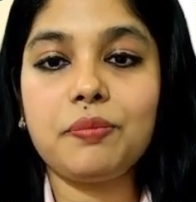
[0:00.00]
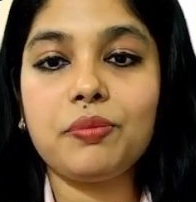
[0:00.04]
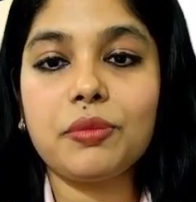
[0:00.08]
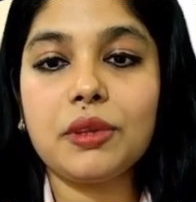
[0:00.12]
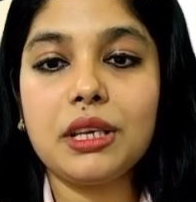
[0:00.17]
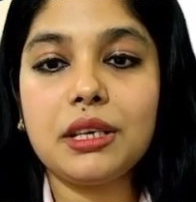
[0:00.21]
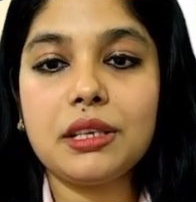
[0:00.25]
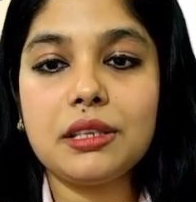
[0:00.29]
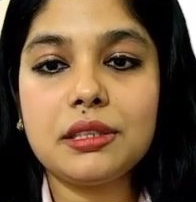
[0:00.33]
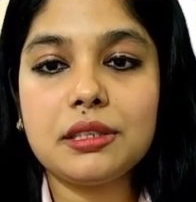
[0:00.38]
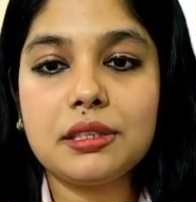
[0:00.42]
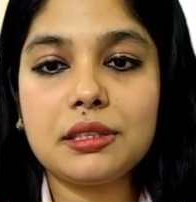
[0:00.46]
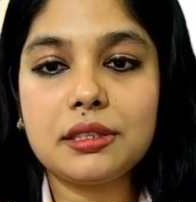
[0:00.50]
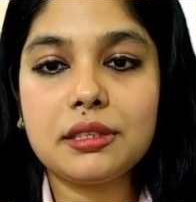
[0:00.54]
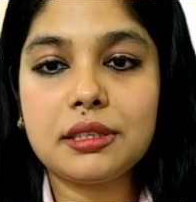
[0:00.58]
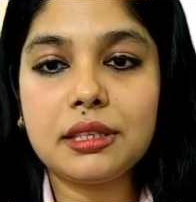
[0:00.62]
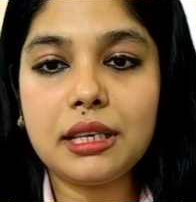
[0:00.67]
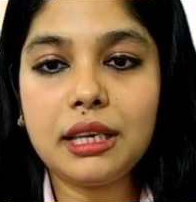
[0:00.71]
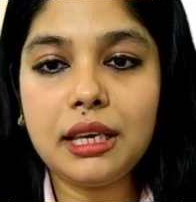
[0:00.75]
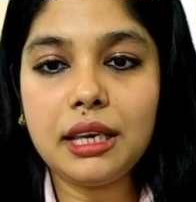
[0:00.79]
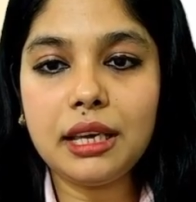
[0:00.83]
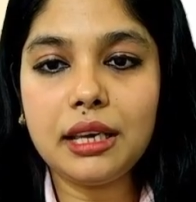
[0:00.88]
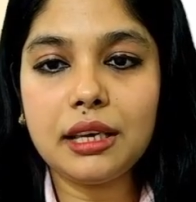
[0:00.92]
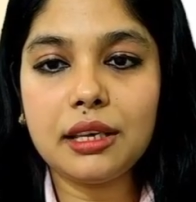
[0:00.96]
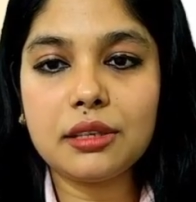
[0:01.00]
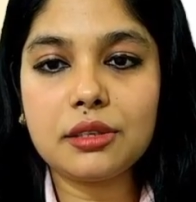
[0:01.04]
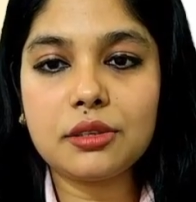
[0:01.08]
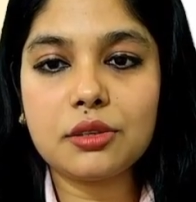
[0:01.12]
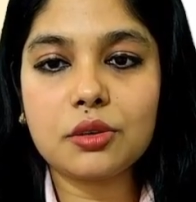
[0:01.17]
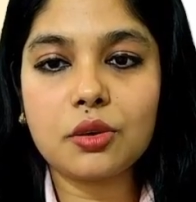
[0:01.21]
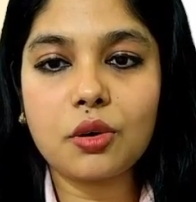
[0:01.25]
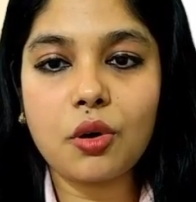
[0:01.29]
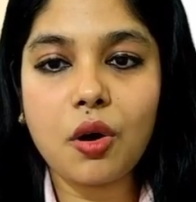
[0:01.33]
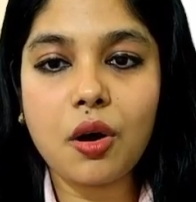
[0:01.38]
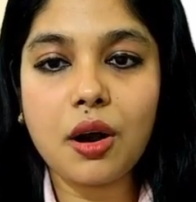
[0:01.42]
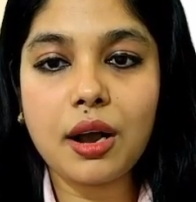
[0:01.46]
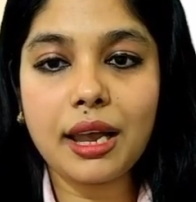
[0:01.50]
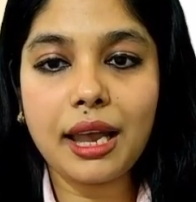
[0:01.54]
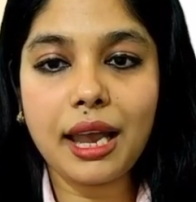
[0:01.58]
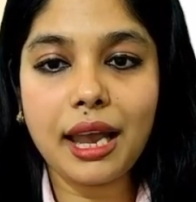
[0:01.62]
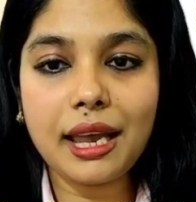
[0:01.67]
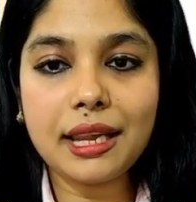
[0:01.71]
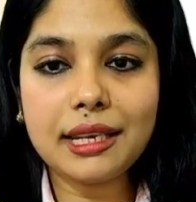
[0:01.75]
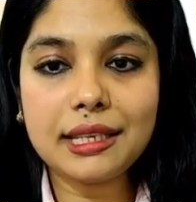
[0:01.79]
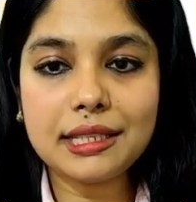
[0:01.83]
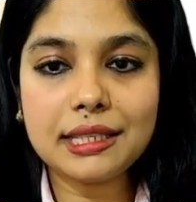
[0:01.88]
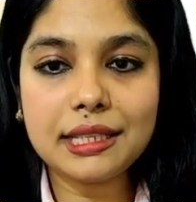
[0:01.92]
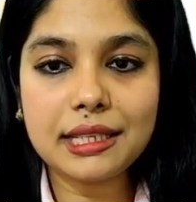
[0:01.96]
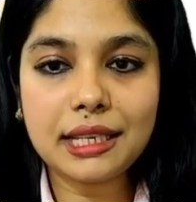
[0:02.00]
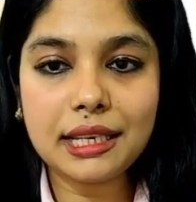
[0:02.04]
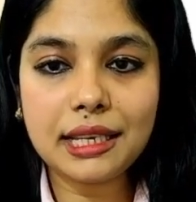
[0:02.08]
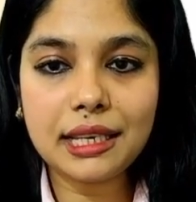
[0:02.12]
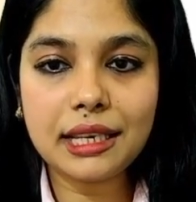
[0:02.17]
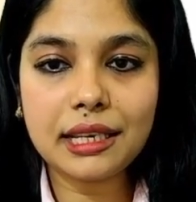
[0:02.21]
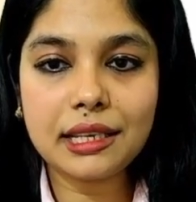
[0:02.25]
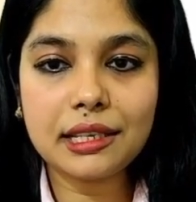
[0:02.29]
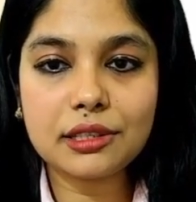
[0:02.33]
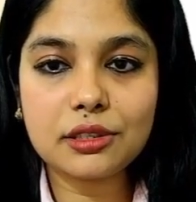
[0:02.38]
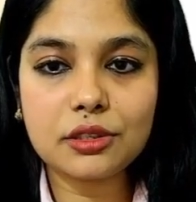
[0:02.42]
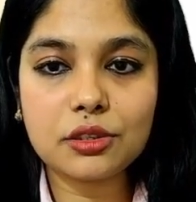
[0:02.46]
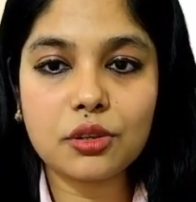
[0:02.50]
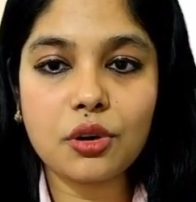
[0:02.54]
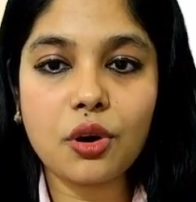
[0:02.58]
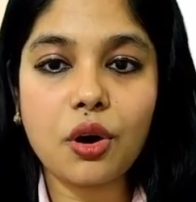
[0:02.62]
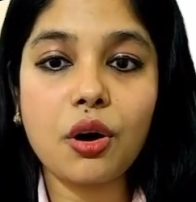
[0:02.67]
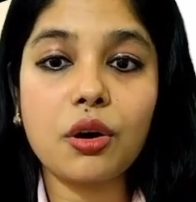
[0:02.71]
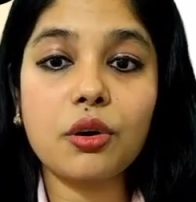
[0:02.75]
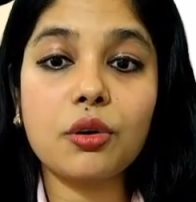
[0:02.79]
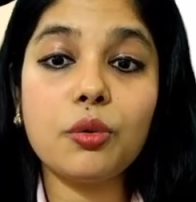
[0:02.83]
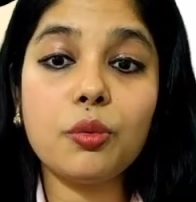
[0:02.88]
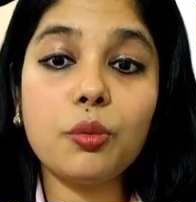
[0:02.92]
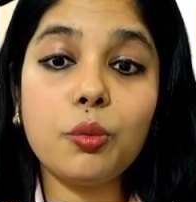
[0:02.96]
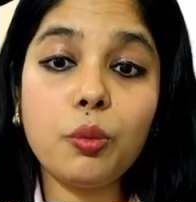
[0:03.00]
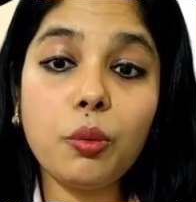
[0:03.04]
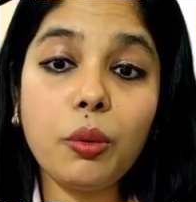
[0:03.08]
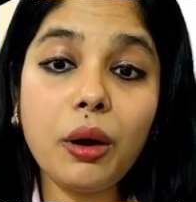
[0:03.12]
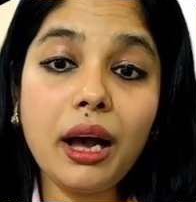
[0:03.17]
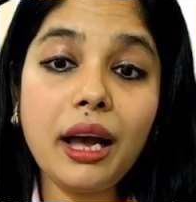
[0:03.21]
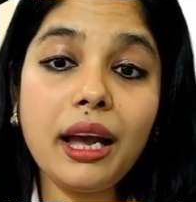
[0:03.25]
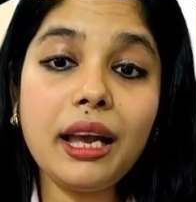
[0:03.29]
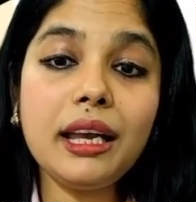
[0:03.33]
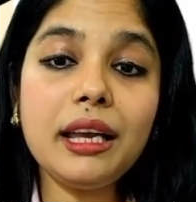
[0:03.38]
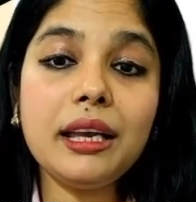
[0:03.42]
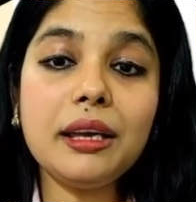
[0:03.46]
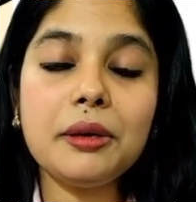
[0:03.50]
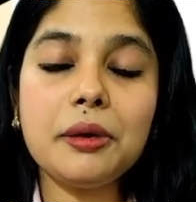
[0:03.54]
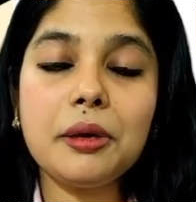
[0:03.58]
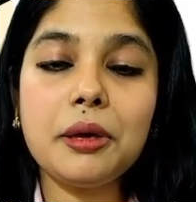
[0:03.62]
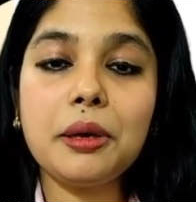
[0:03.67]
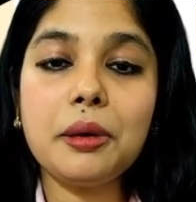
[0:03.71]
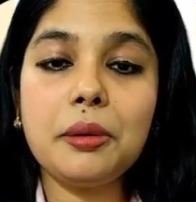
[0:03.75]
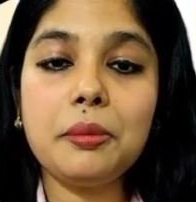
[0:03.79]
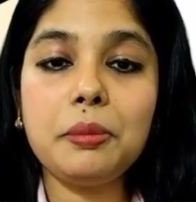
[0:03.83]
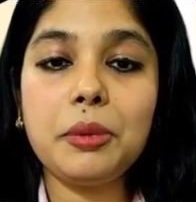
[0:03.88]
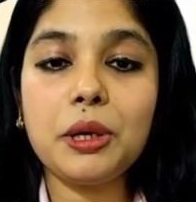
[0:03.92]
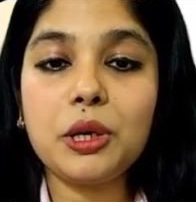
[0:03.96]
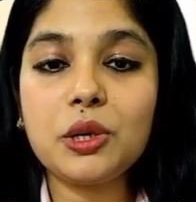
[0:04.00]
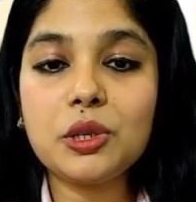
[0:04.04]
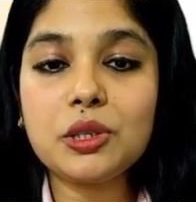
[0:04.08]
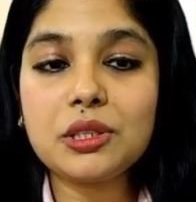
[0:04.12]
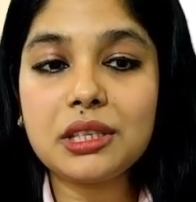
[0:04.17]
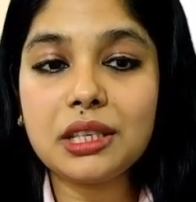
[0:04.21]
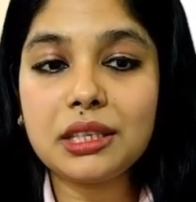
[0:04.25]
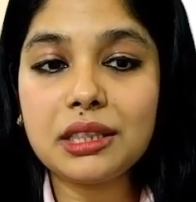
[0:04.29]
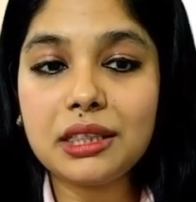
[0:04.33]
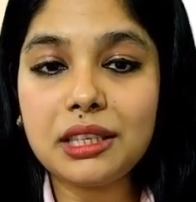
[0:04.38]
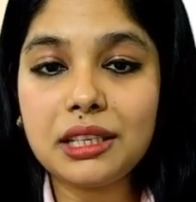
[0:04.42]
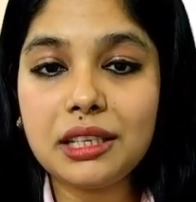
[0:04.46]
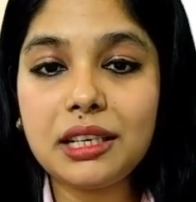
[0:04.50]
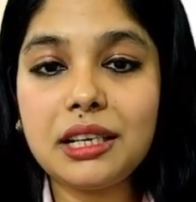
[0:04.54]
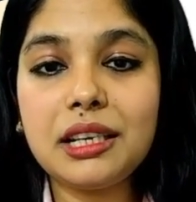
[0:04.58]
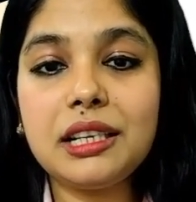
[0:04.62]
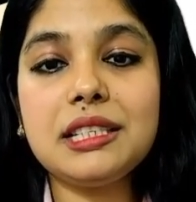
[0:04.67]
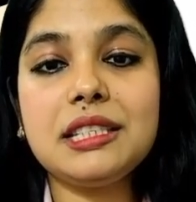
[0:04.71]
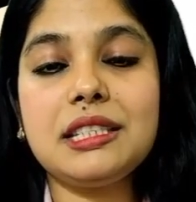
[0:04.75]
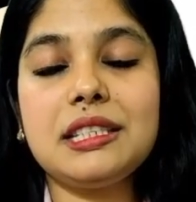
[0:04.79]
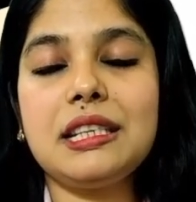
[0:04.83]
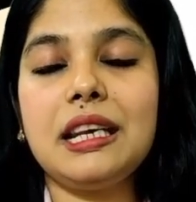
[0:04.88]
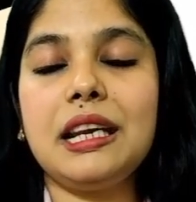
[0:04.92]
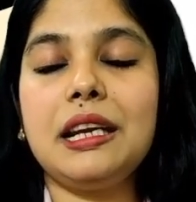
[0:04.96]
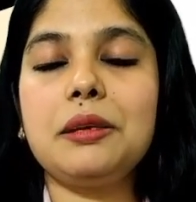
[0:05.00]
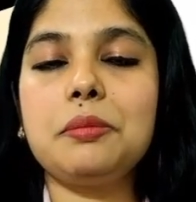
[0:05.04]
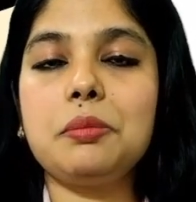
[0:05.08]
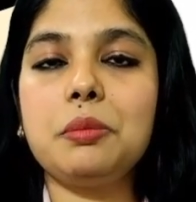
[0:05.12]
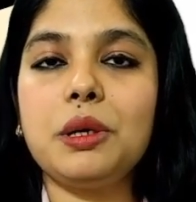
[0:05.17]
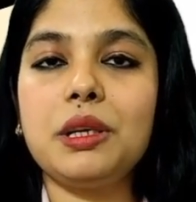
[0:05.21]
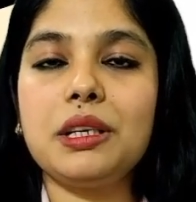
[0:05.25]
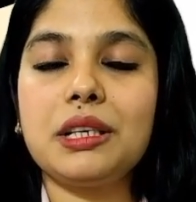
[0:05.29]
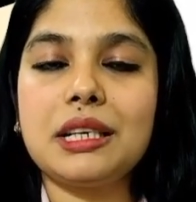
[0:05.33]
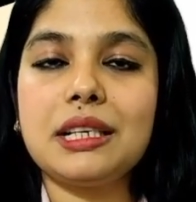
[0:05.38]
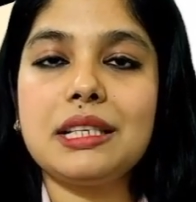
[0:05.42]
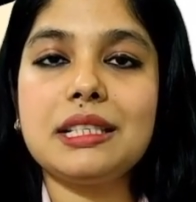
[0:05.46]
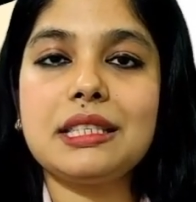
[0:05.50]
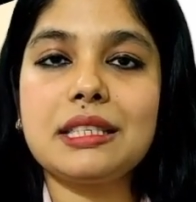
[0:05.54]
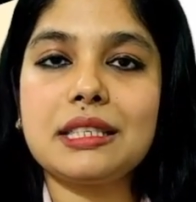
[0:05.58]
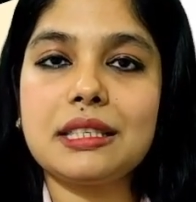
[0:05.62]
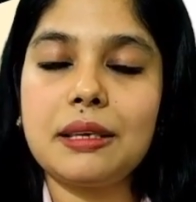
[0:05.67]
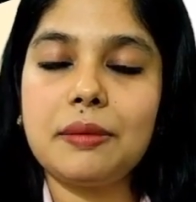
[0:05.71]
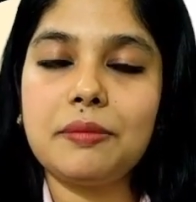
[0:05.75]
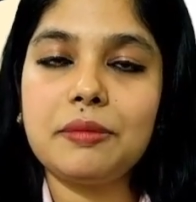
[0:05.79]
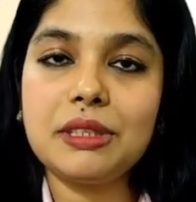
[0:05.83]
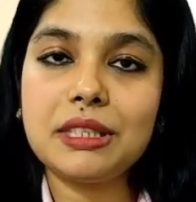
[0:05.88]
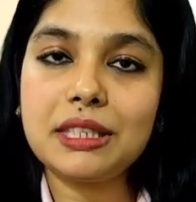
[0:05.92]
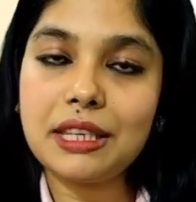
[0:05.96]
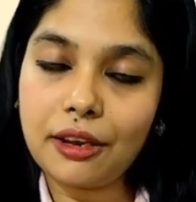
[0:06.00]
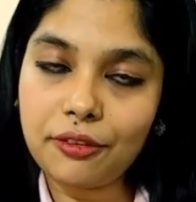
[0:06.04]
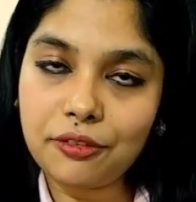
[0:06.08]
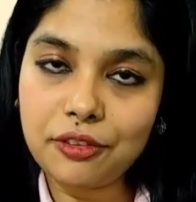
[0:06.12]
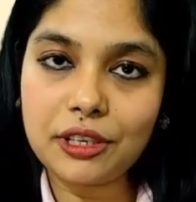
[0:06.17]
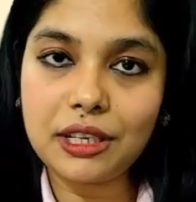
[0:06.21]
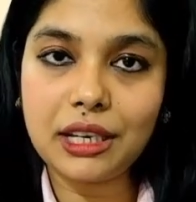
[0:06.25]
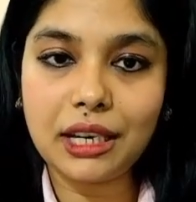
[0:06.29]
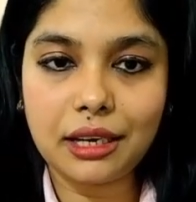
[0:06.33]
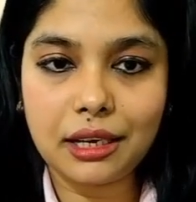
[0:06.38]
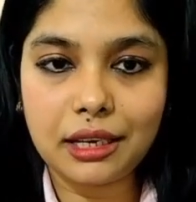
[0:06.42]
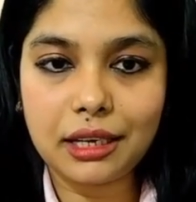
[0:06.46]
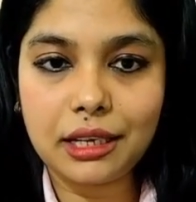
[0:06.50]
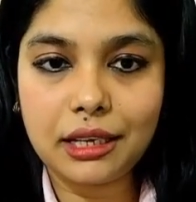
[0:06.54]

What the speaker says: C is wrong and D is wrong. Why? Because the third statement is definitely